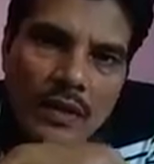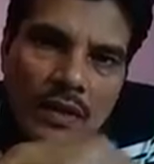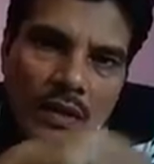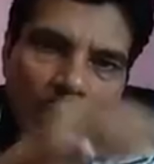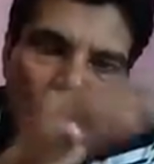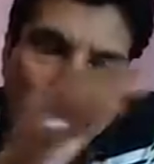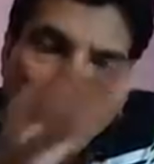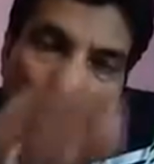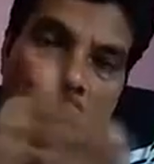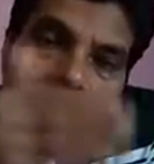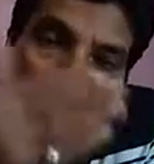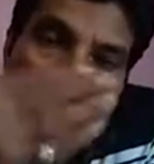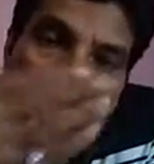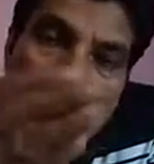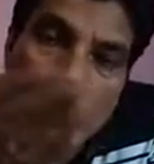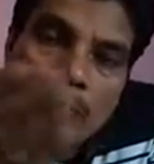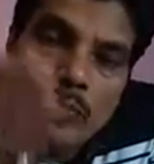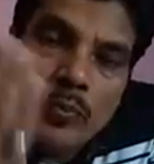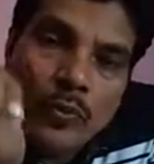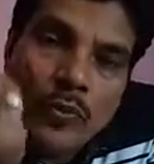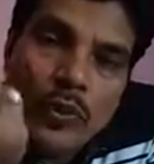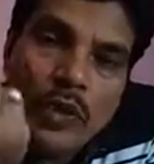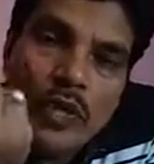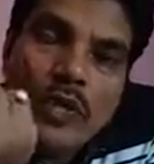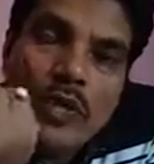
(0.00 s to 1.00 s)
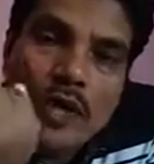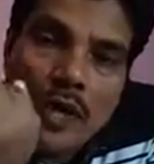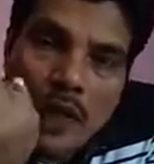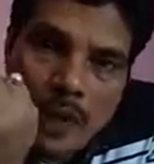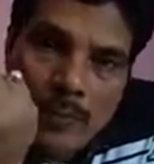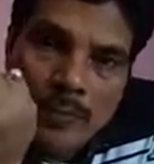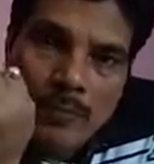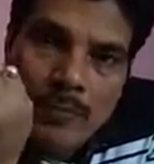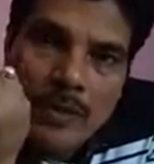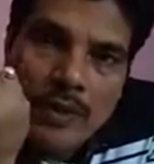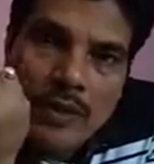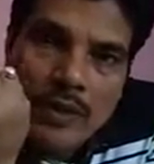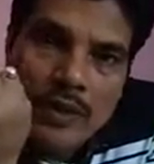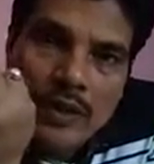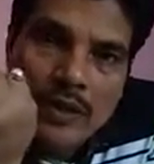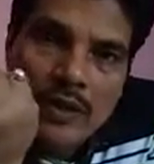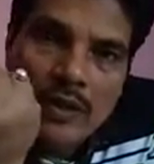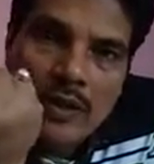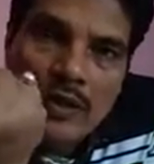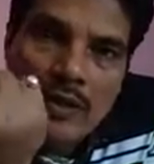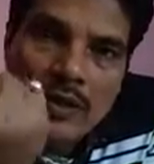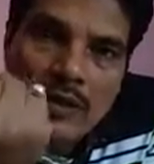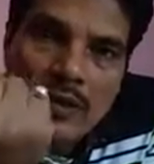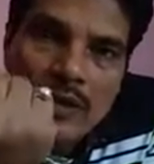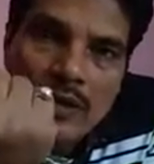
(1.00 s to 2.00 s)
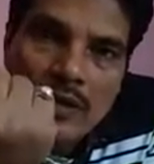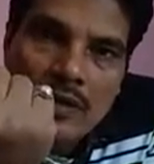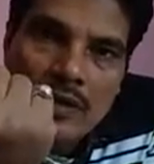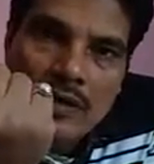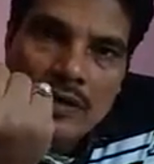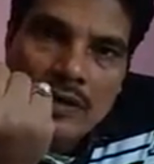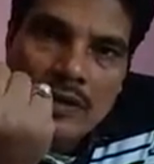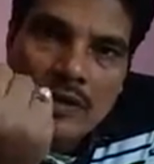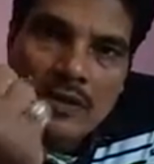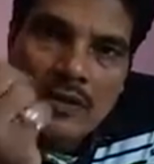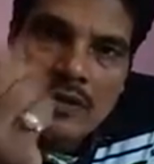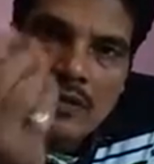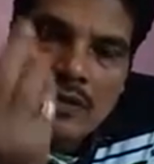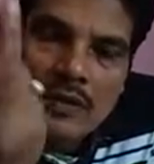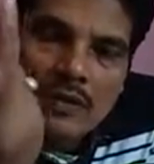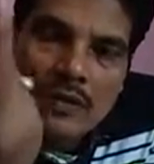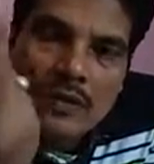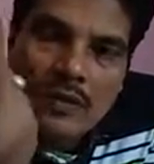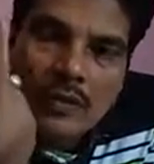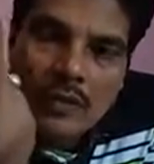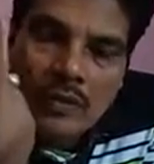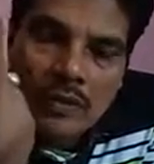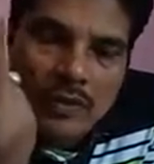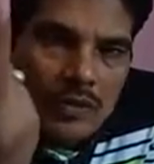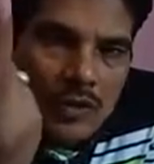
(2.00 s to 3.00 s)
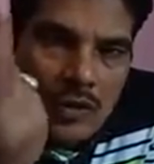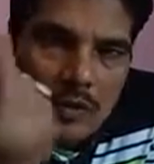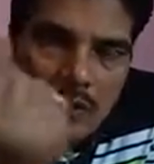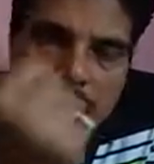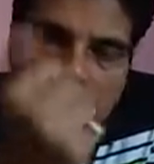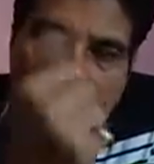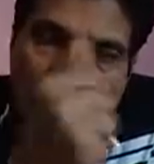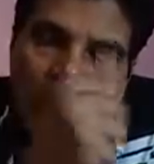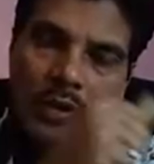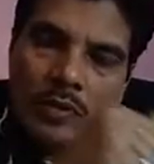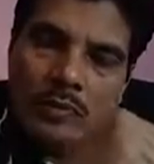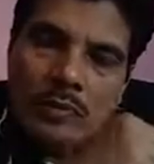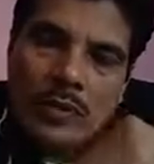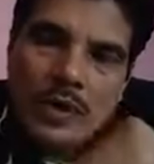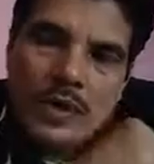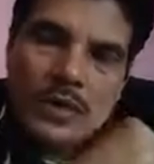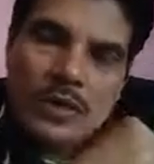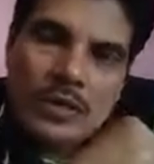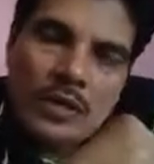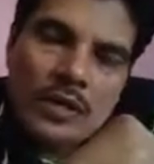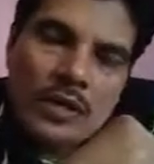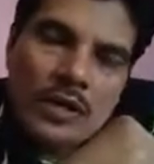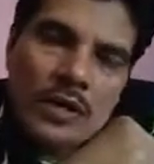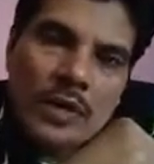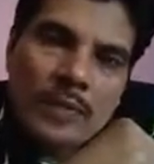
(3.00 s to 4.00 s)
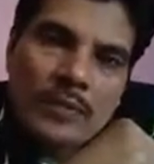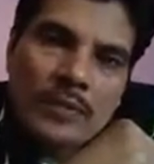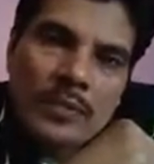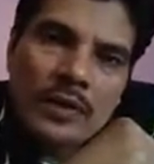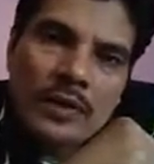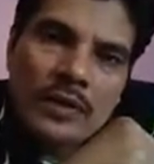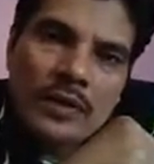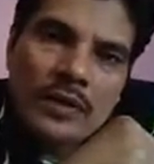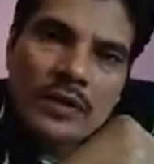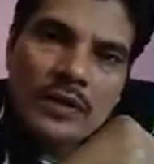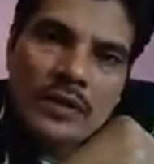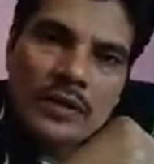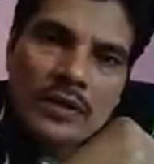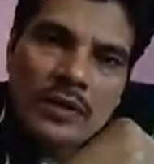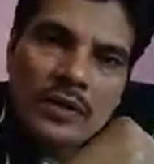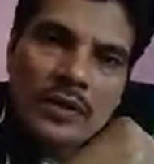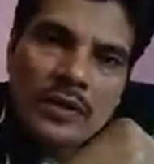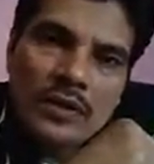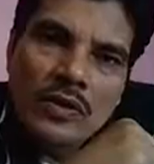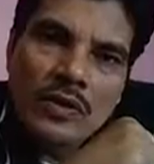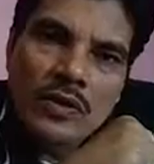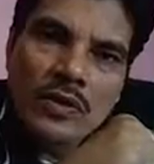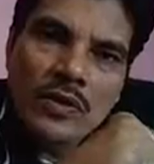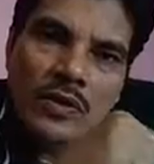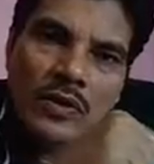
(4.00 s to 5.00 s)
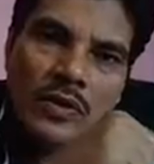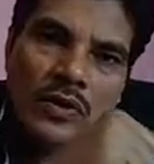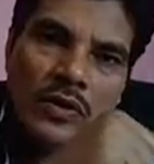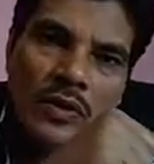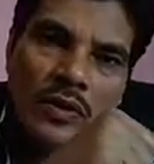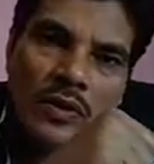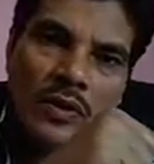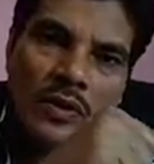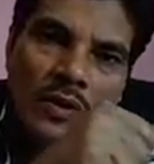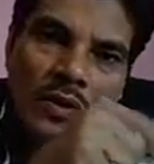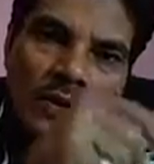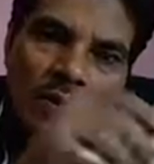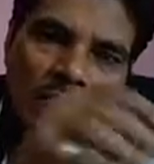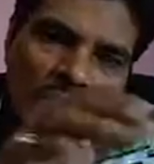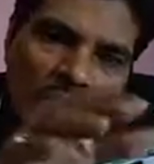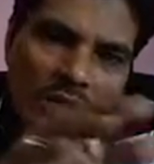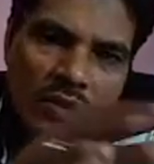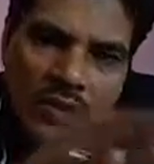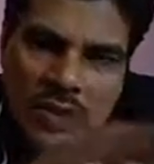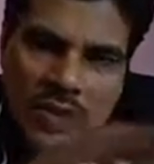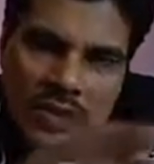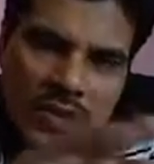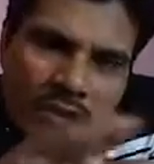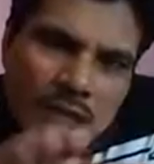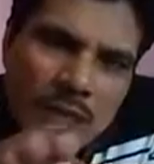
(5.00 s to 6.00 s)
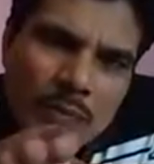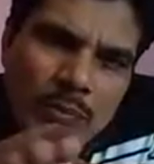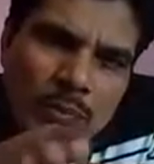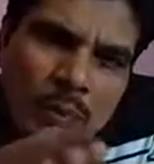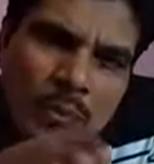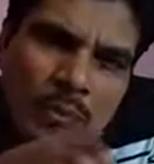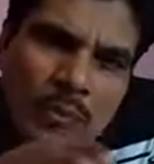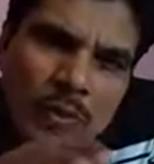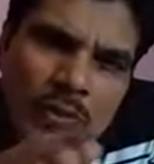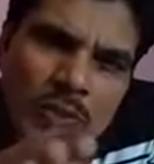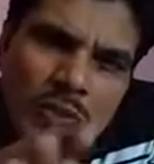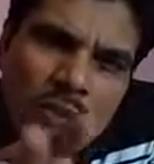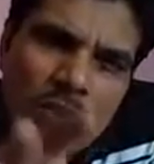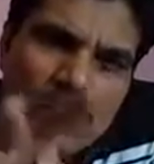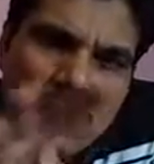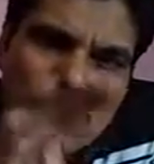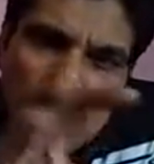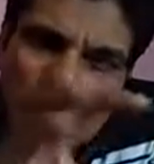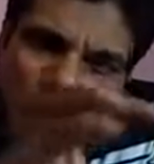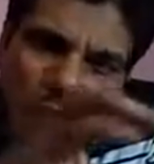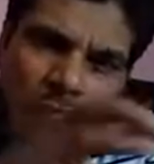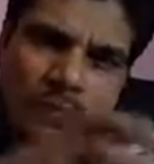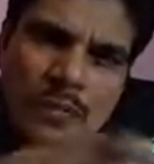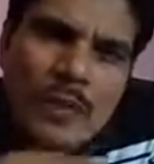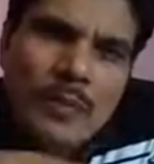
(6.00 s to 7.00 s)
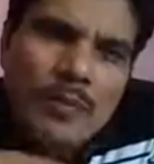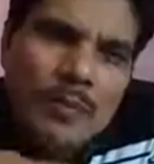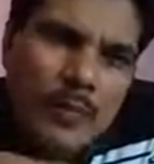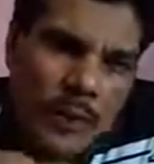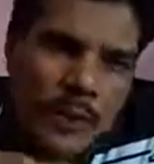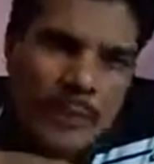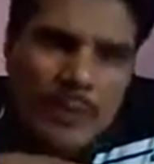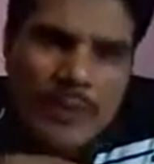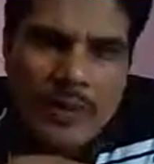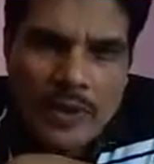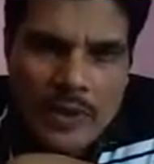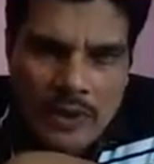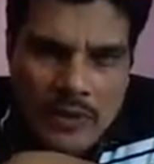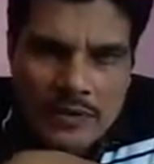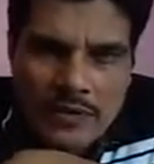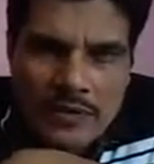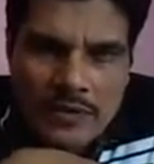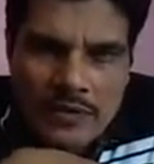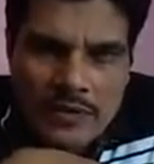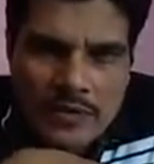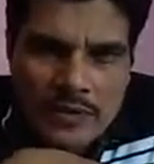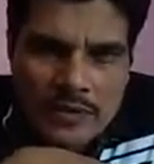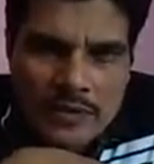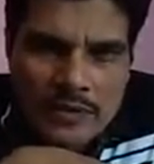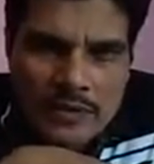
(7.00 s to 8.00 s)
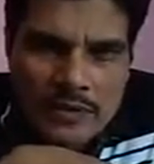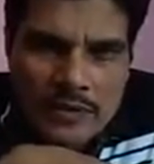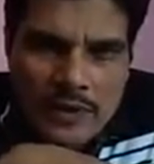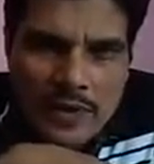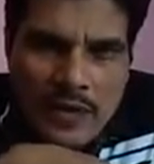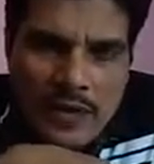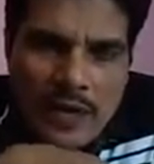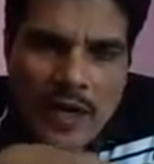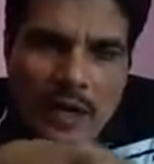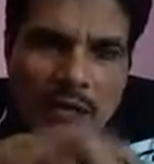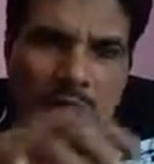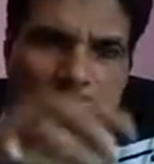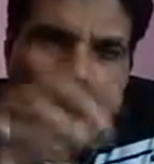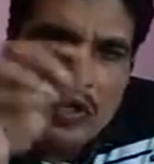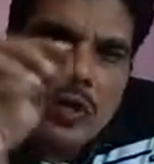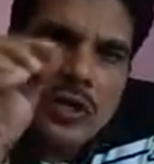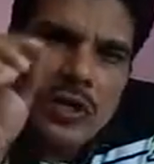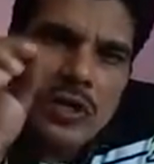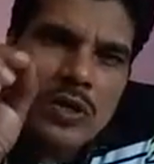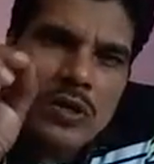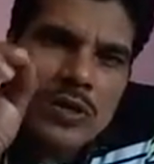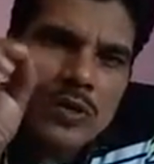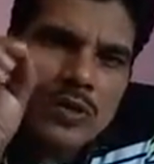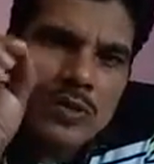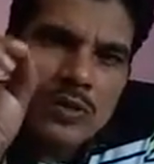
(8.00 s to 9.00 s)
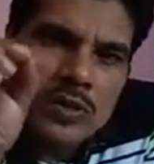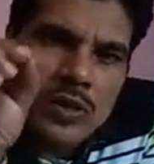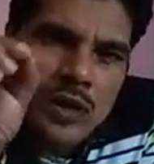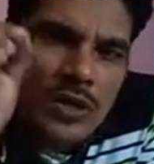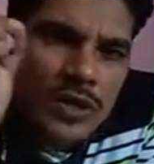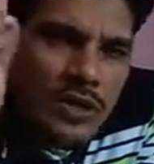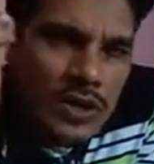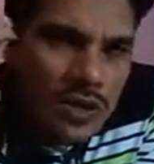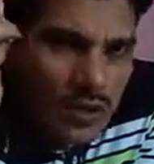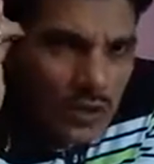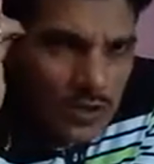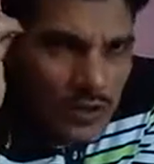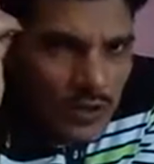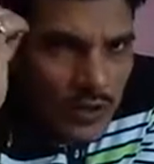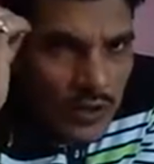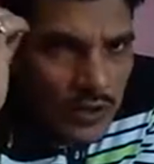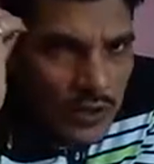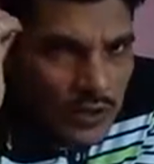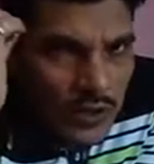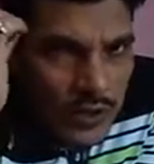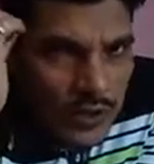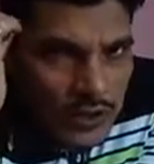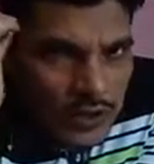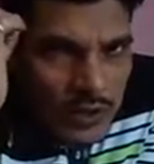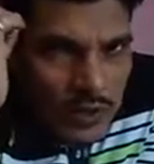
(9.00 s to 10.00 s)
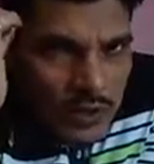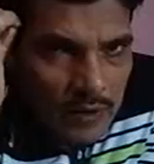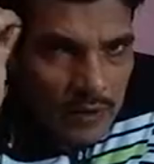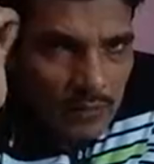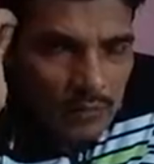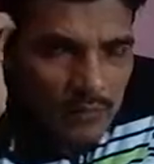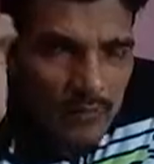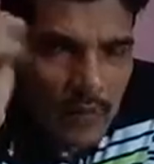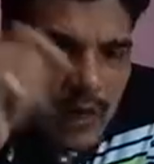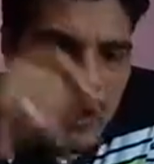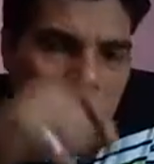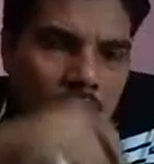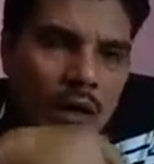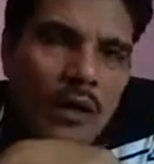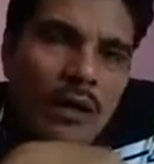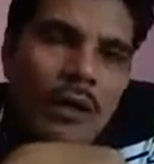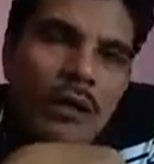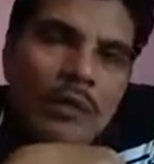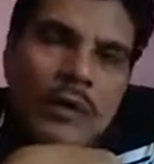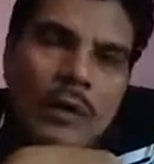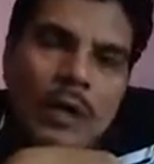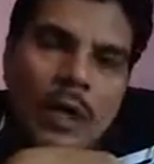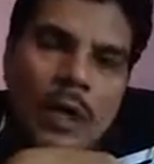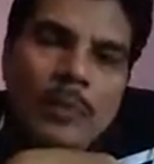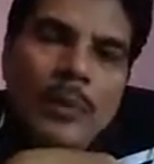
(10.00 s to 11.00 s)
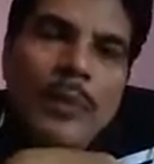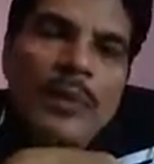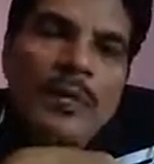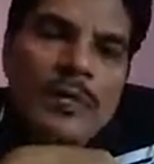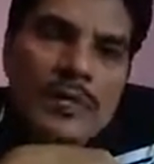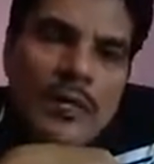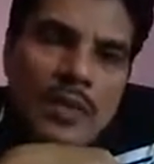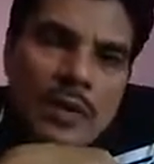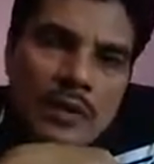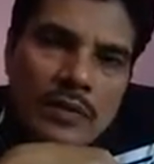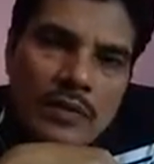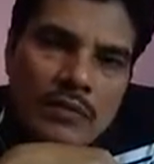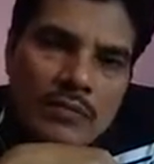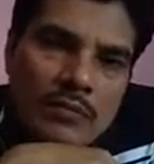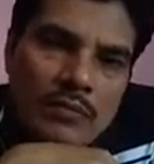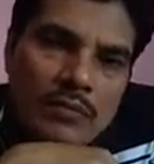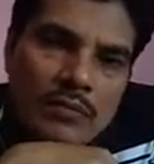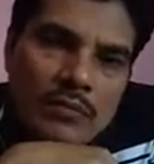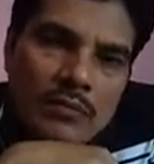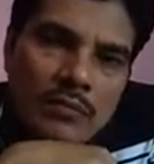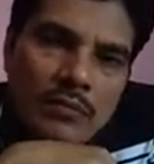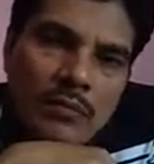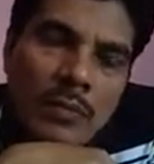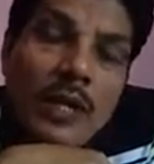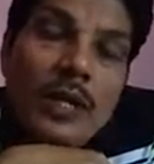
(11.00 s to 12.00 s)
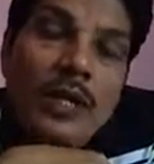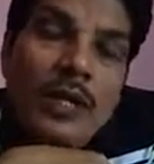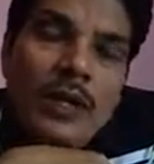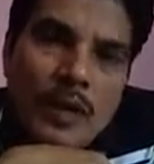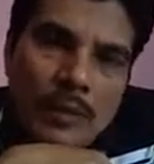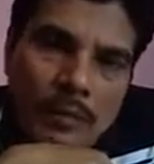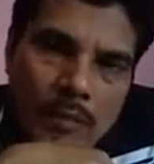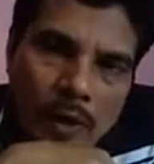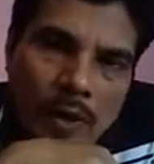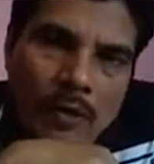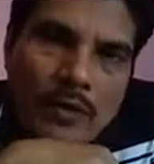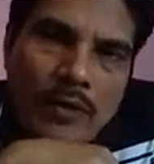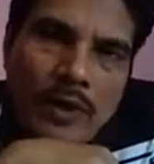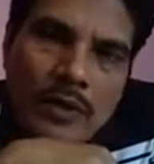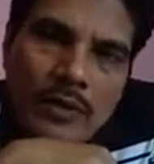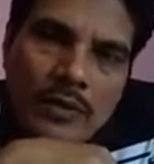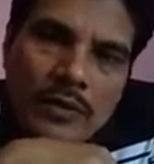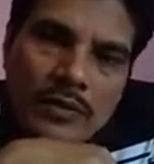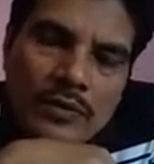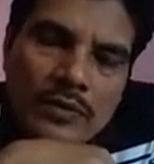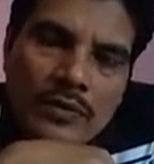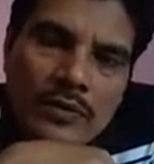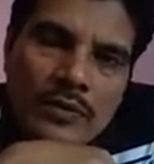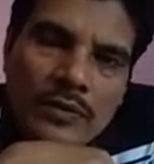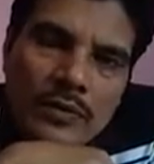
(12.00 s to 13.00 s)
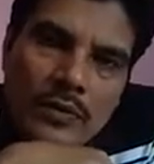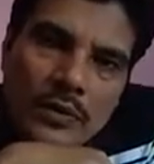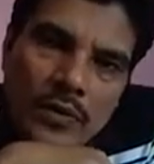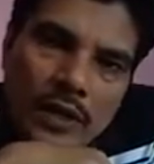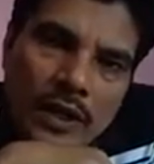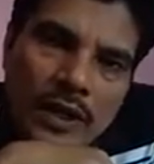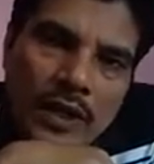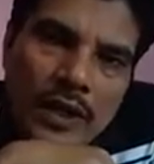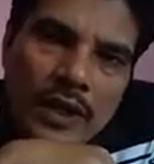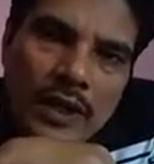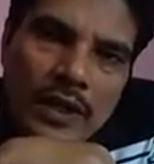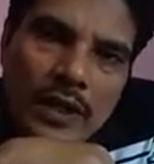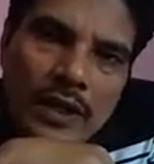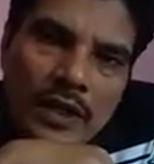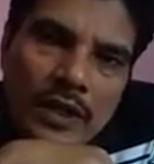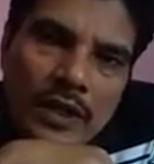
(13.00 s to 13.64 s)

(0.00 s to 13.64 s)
Was the poet happy? No, the poet was not happy. So such type of question you will prepare. I want to test your capacity, mental power. Okay.